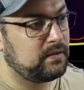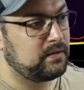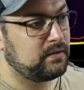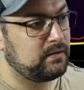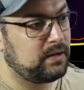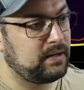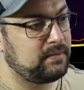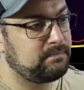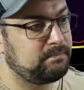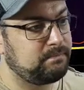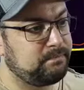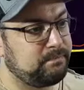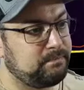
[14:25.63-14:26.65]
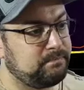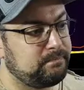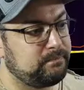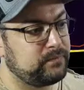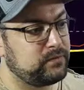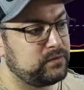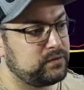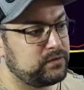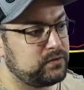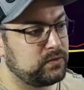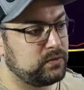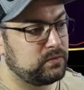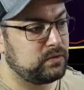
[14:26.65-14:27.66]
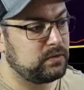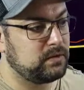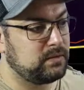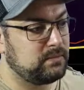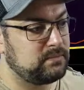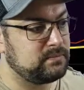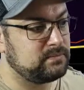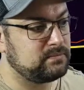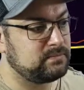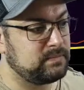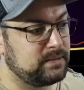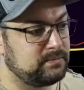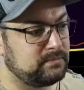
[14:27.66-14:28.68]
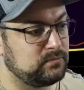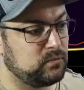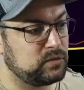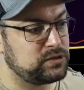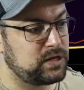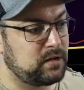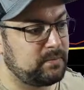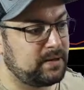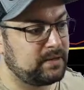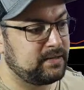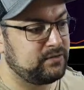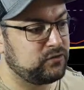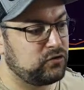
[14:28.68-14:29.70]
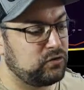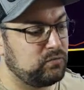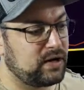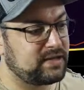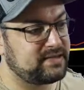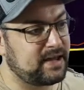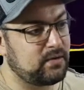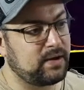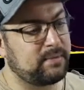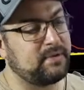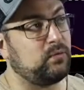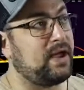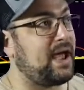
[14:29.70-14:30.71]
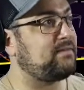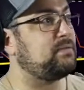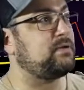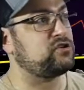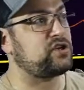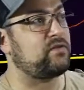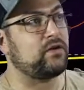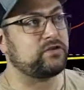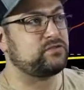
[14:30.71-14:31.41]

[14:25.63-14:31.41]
right? So watch out, man. This could break us down. I mean, we have the bearish divergence.